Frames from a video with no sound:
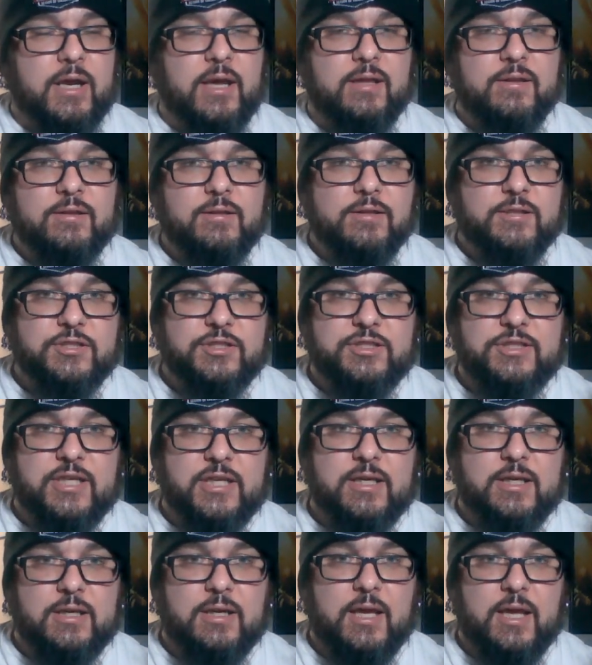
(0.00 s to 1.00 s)
And the
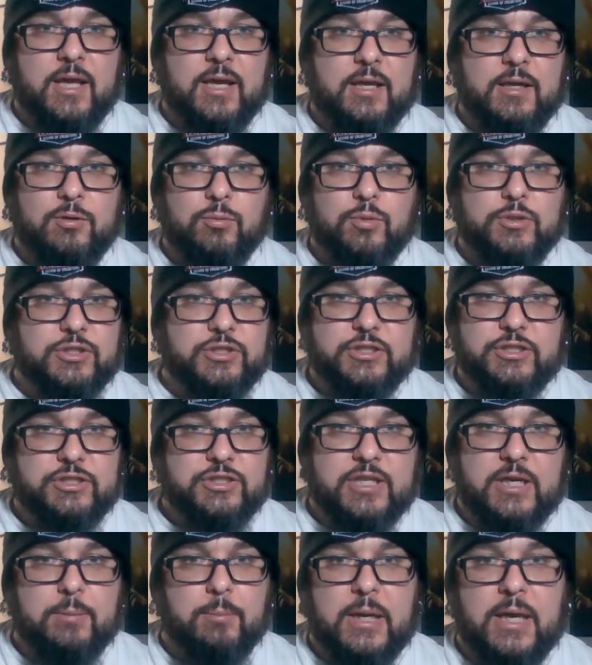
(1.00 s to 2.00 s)
second hand was the
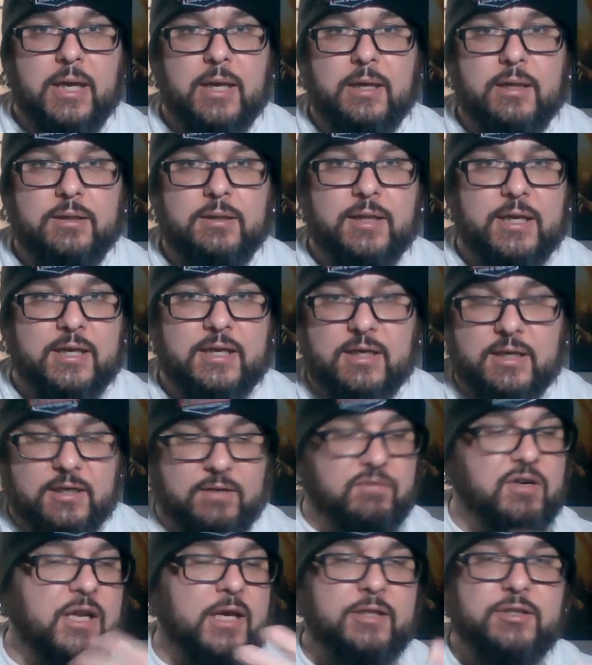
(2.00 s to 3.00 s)
same hand. Like it
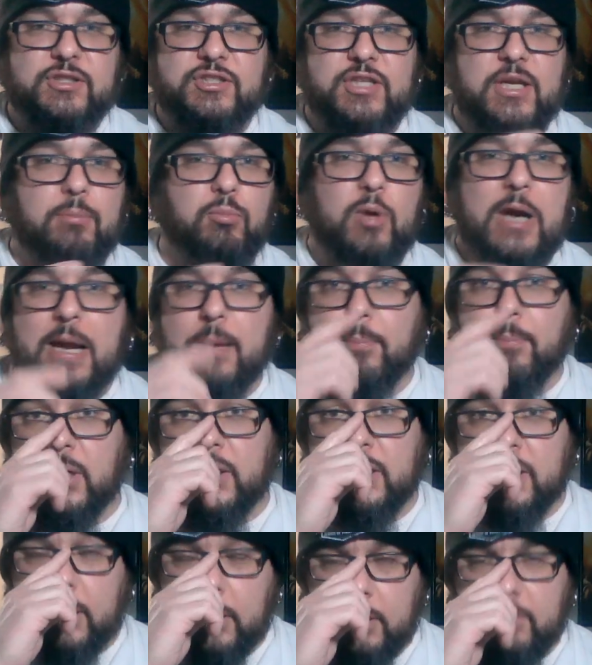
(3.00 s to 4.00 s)
even had the same wrap
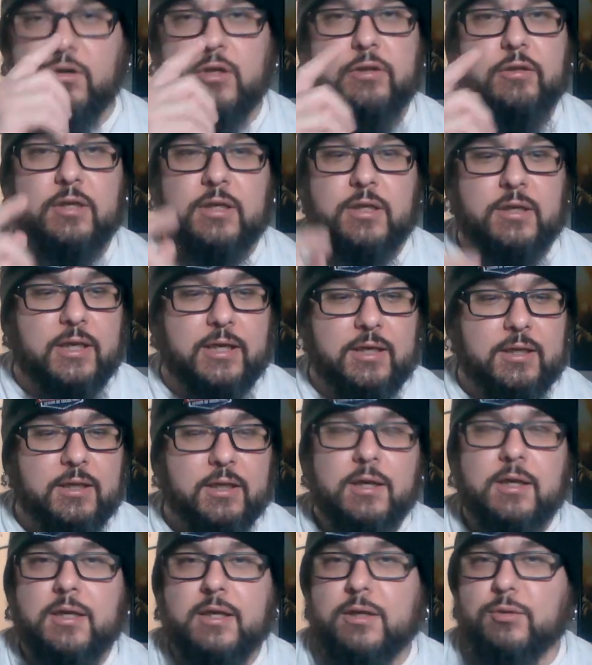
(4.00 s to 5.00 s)
on it and everything. Like
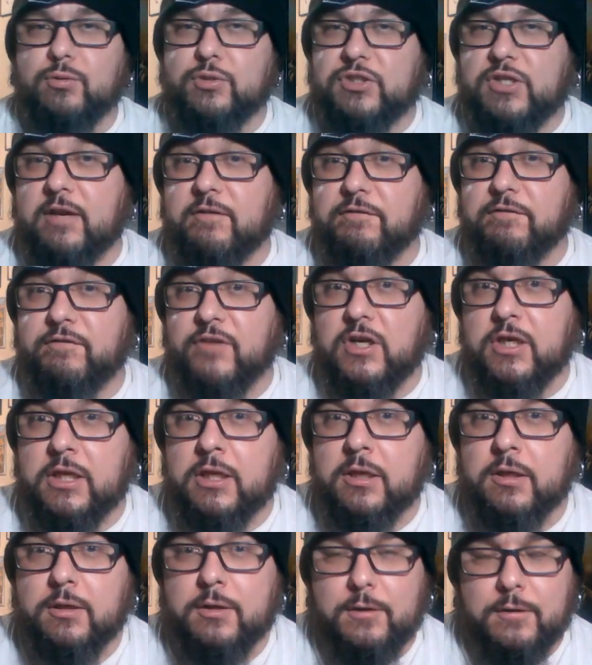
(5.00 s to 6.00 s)
it was kind of
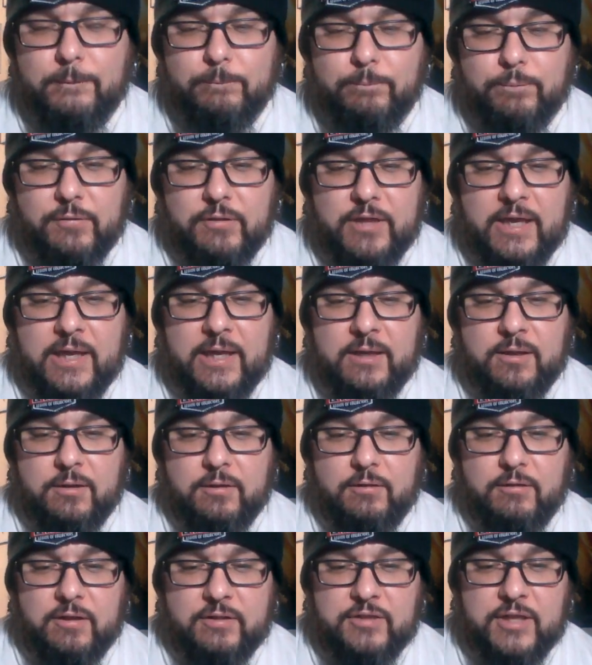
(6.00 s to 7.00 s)
funny
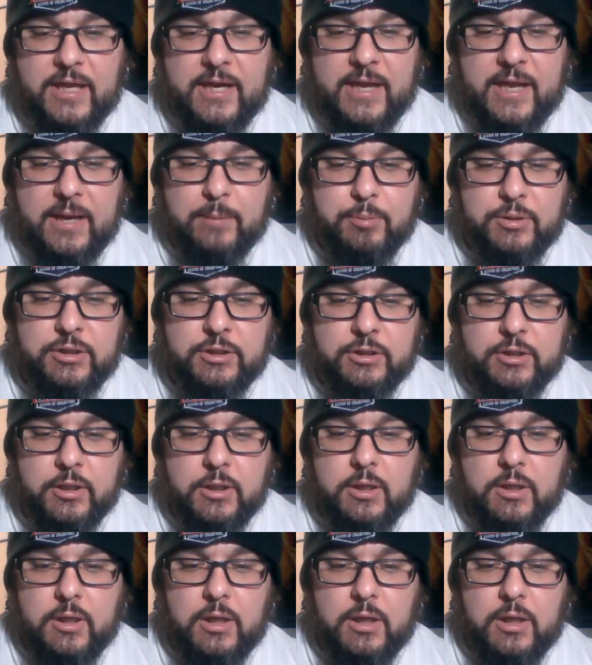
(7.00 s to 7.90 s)
that happened.